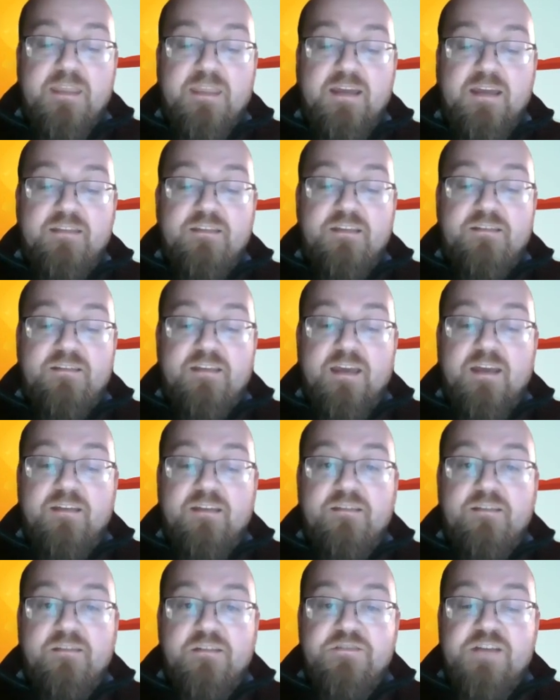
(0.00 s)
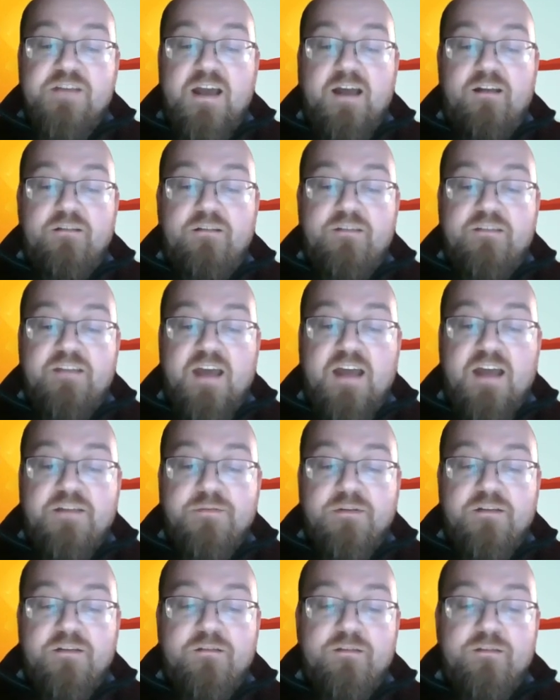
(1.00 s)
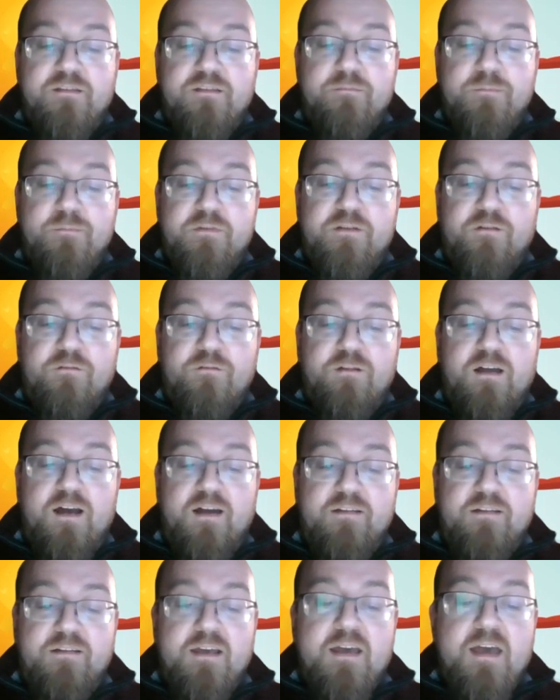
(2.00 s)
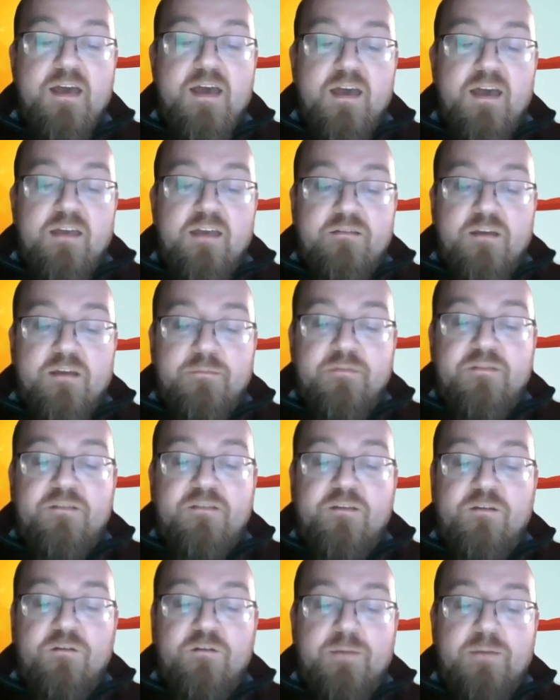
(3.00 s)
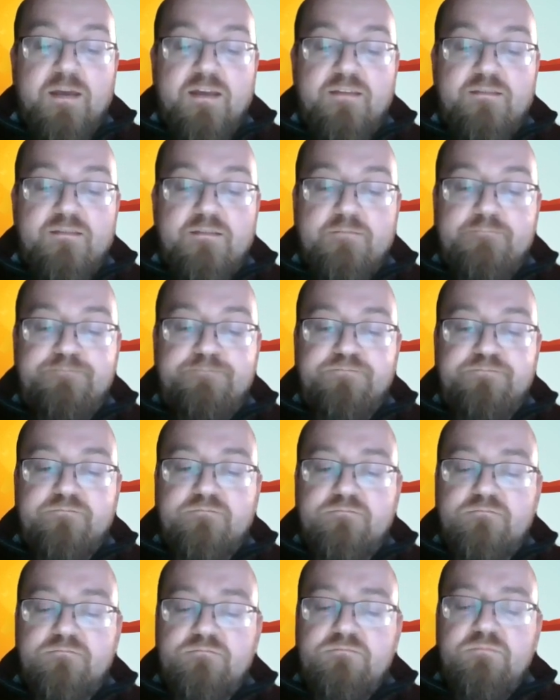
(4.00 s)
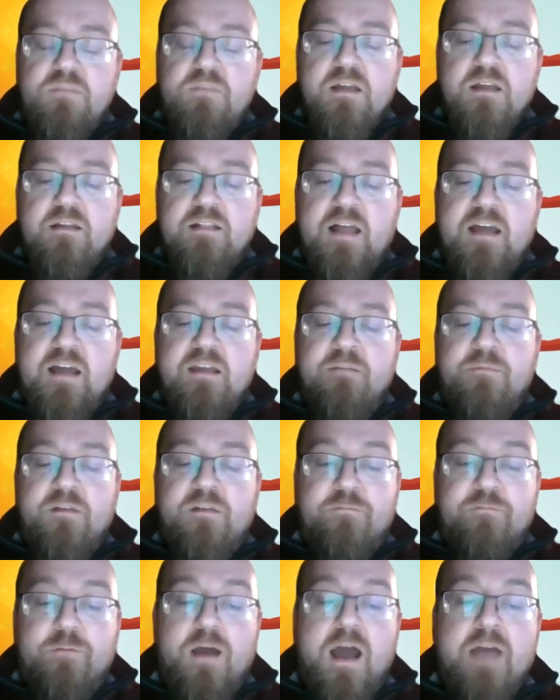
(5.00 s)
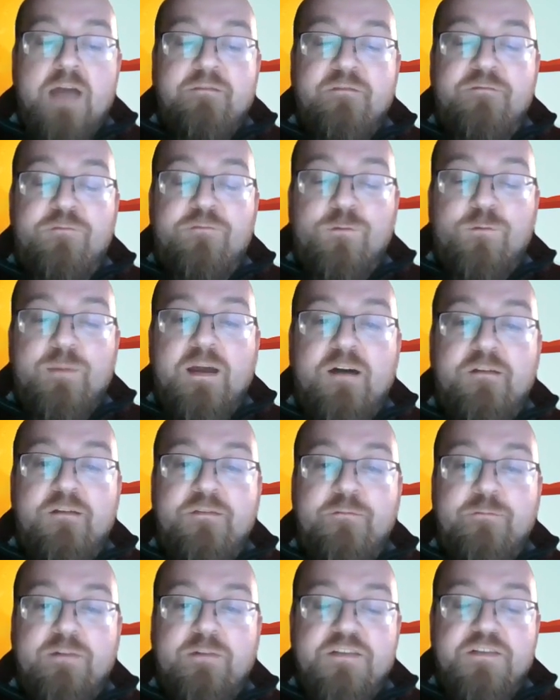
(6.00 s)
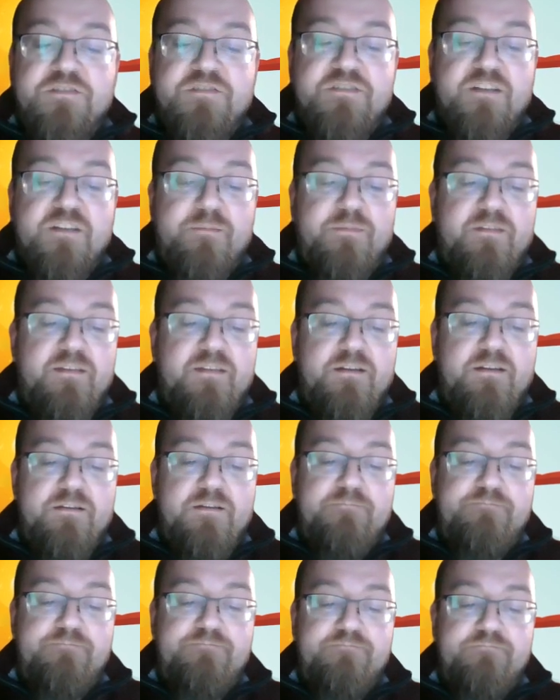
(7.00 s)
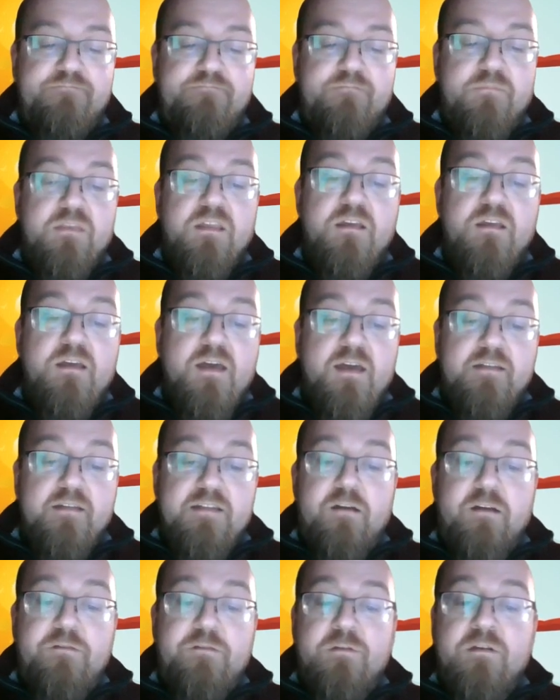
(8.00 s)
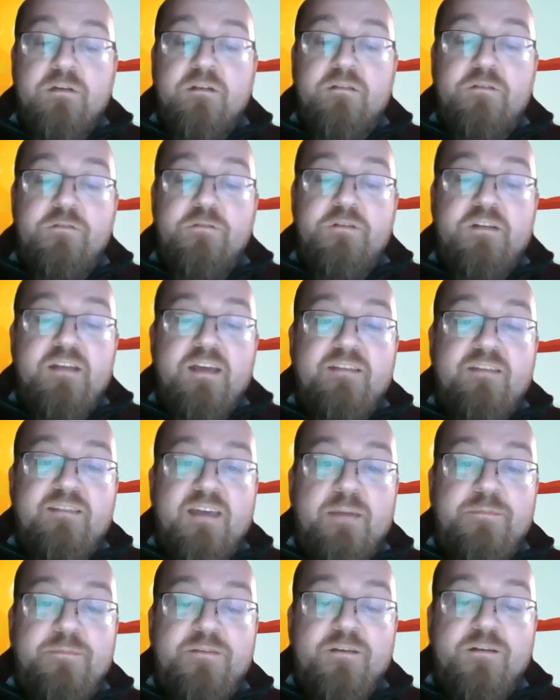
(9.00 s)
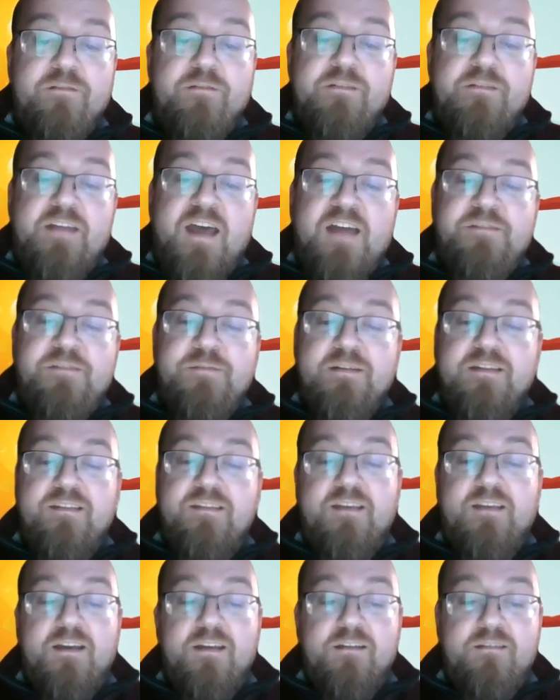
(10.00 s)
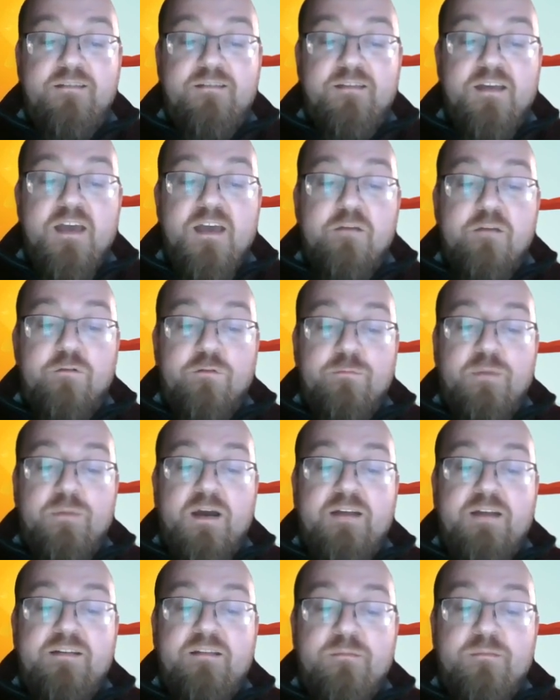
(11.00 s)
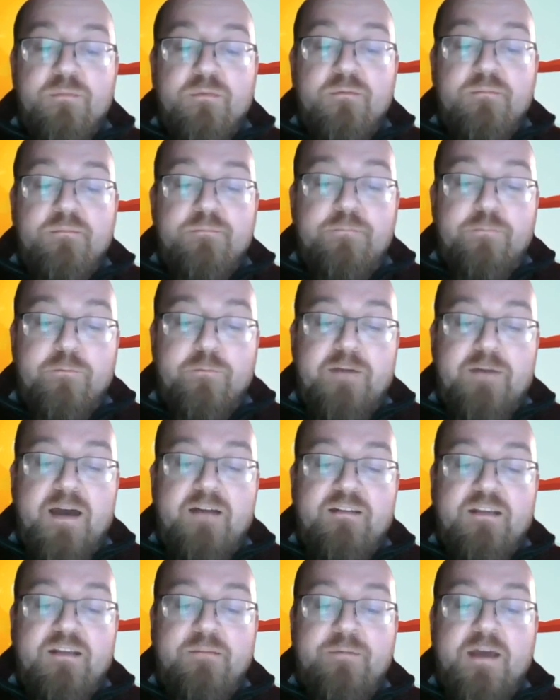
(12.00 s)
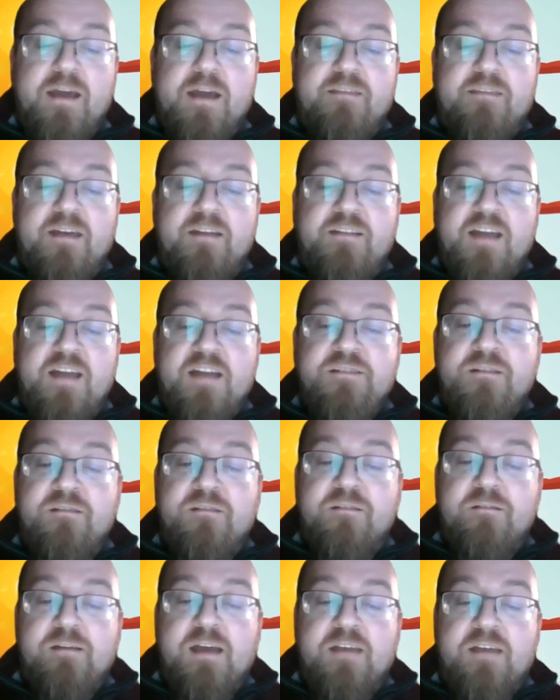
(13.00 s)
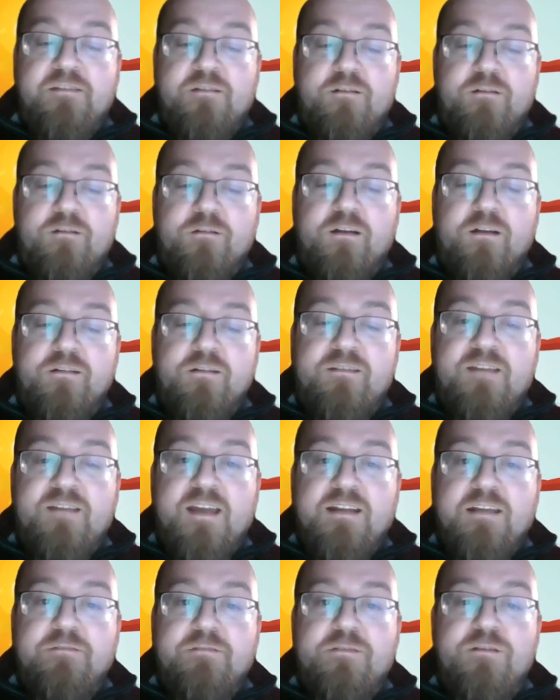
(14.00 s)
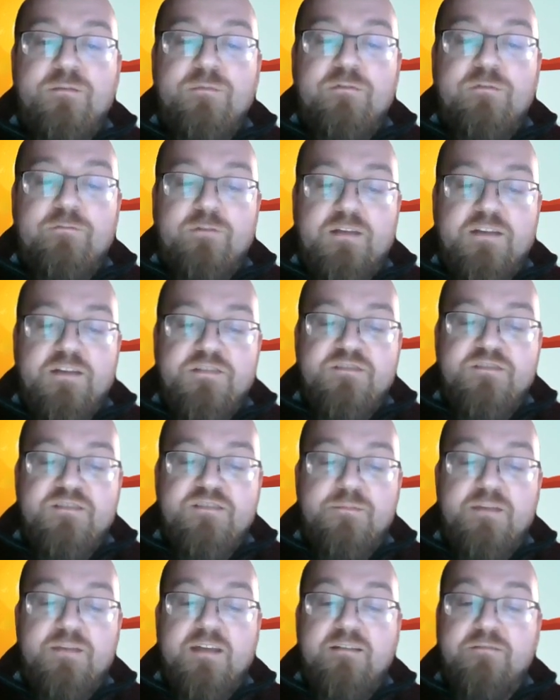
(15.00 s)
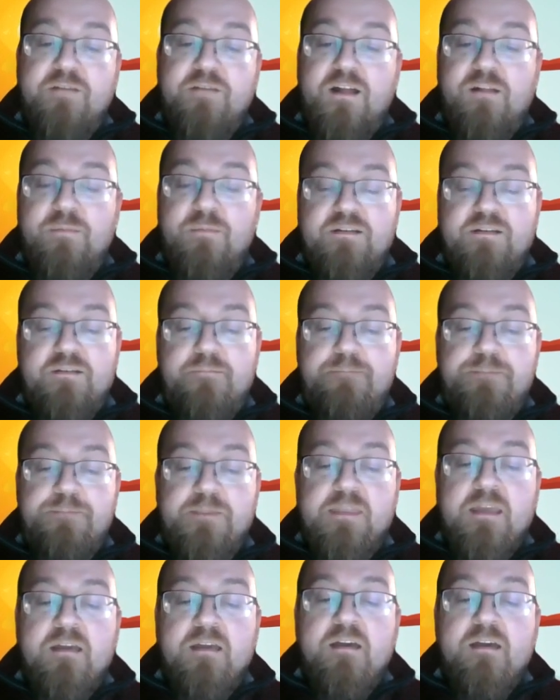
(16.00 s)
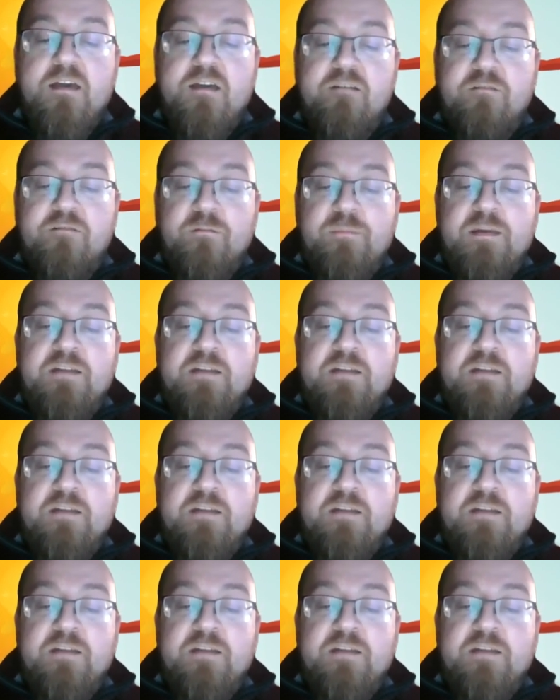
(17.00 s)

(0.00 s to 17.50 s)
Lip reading: In this case, the child's attachment to his maternal aunt has become a secure base, allowing him to thrive and form healthy relationships. Now, as we conclude today's episode of Attachment Insights, we're reminded of the profound impact that attachment theory has on our understanding of human relationships and development. From